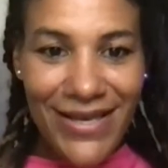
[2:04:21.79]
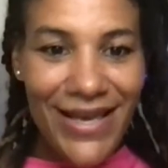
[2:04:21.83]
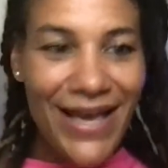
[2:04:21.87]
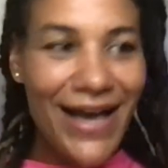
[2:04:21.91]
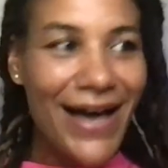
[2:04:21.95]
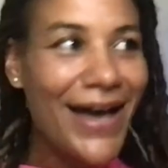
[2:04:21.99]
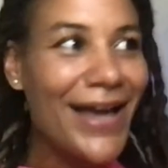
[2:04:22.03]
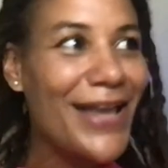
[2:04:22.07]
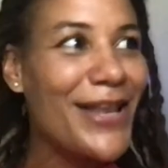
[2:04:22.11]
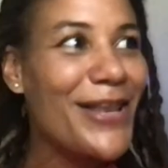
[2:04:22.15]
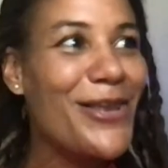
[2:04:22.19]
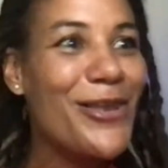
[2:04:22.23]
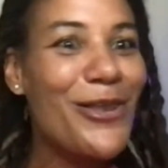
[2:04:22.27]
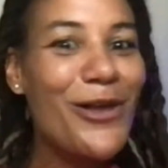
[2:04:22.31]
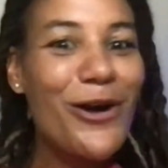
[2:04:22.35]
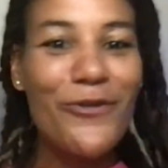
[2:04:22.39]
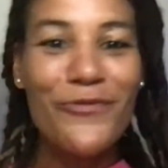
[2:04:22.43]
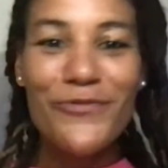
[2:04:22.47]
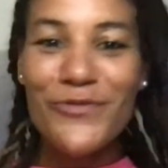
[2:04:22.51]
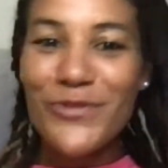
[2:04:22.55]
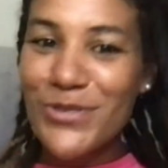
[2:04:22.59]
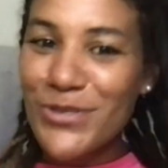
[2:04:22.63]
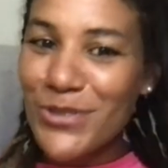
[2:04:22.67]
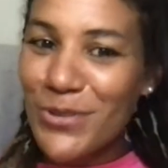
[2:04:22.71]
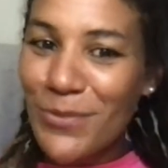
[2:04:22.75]
I love
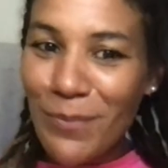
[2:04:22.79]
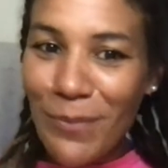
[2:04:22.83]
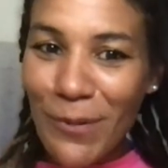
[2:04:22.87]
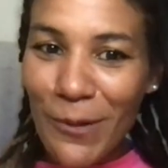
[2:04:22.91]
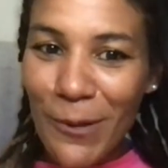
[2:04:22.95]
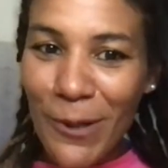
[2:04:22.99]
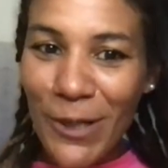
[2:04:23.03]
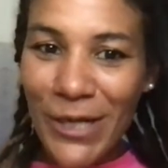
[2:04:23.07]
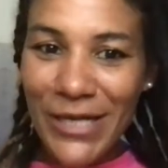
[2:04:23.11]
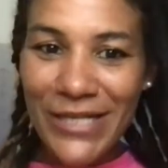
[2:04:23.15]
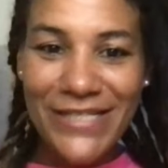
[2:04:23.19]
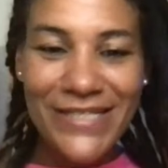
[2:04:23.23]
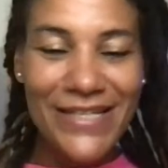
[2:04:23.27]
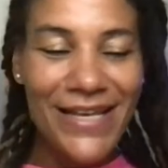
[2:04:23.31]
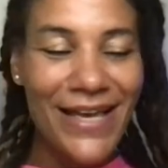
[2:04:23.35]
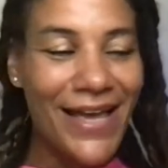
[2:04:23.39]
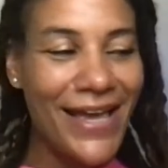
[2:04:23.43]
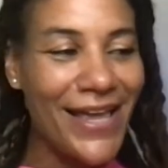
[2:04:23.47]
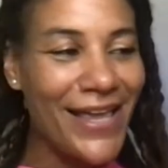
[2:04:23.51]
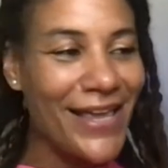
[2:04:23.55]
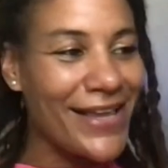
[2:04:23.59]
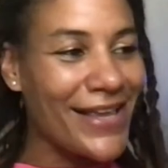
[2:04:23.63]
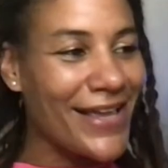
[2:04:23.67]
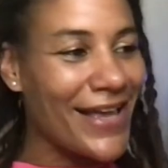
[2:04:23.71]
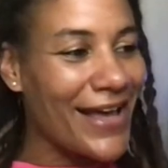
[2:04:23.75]
the support.
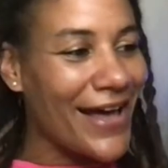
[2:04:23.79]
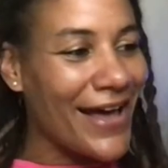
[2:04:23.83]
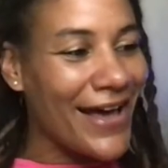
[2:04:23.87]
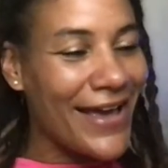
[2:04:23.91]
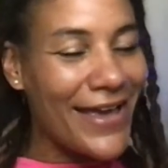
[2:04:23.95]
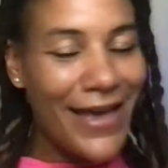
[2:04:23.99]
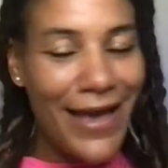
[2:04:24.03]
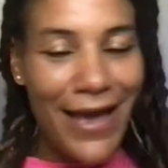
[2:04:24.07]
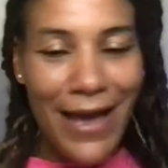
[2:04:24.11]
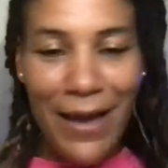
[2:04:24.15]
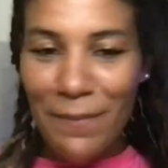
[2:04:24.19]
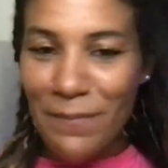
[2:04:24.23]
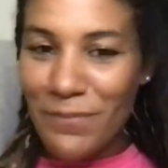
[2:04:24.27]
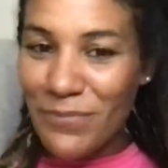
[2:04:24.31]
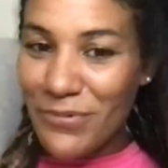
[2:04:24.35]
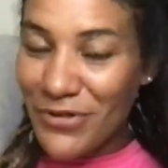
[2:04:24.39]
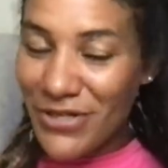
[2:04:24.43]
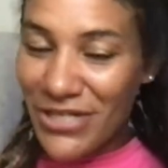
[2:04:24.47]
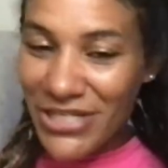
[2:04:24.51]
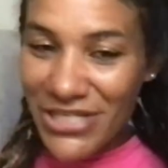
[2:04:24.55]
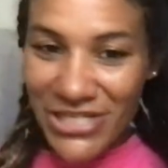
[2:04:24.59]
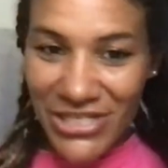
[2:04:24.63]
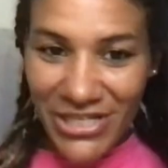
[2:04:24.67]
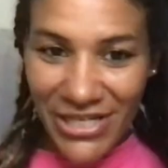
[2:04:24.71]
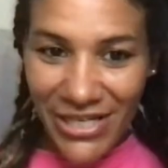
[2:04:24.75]
I, I
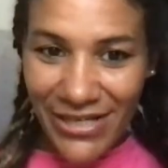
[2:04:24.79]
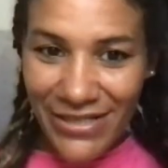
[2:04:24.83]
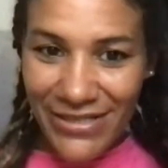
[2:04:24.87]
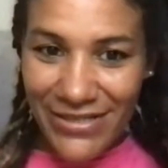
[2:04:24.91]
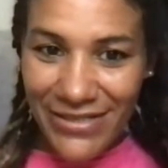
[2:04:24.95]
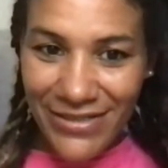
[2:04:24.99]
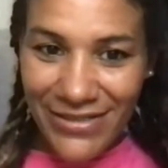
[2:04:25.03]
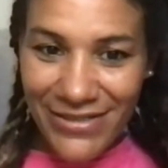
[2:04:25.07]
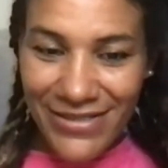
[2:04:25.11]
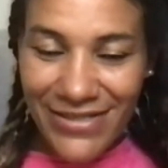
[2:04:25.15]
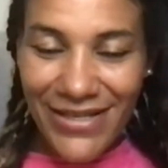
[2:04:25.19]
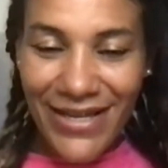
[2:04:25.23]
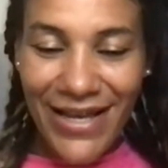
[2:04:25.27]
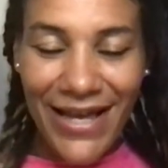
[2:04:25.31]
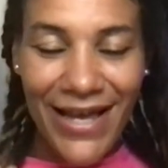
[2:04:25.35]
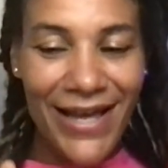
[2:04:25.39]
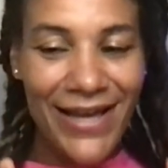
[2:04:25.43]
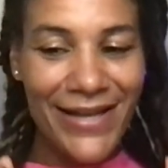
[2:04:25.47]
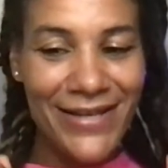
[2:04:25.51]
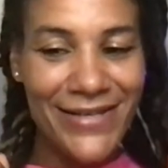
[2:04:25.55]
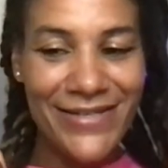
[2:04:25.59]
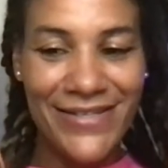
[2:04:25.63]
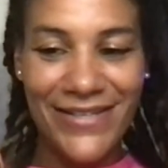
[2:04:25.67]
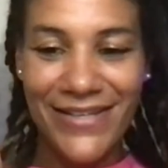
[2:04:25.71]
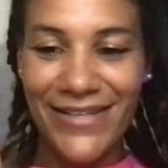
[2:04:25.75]
appreciate it.
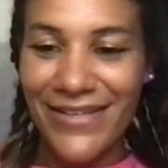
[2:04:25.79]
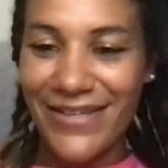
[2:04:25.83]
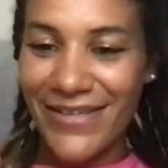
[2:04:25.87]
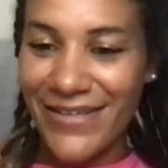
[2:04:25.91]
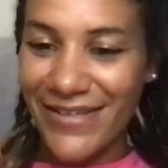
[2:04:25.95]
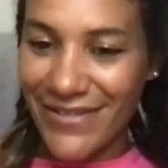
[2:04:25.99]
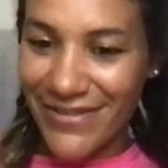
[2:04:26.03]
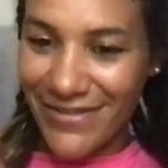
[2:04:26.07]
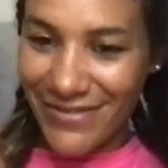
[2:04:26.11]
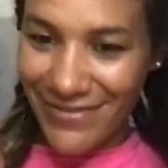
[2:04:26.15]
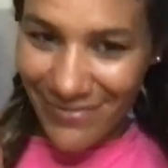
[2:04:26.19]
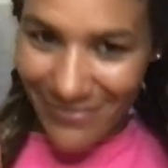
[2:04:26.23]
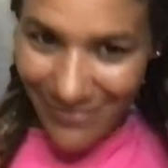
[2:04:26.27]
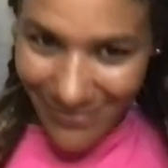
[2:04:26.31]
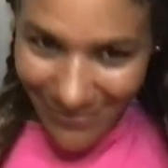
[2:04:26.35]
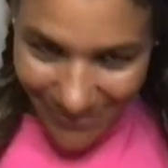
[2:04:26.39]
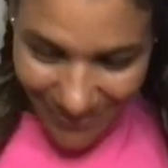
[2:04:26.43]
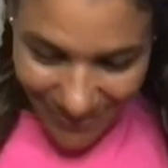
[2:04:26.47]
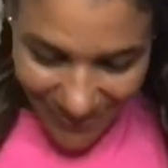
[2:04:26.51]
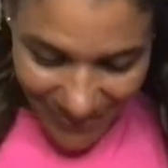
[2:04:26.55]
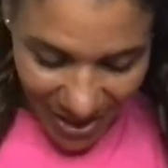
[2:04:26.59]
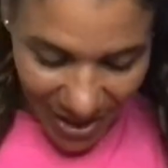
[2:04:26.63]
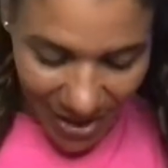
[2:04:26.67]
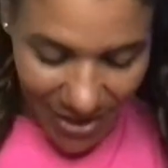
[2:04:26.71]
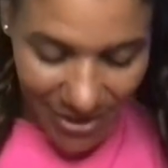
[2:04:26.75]
And
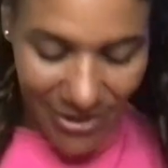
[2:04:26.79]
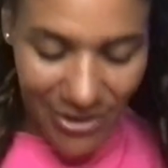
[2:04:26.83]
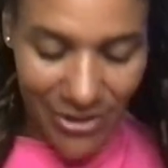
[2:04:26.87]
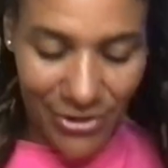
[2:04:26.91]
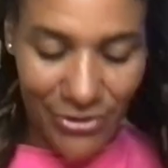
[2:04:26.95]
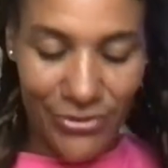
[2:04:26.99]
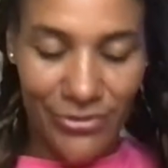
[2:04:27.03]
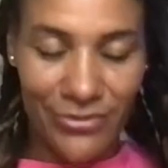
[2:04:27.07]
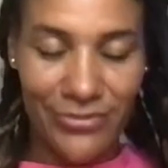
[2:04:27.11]
thank you.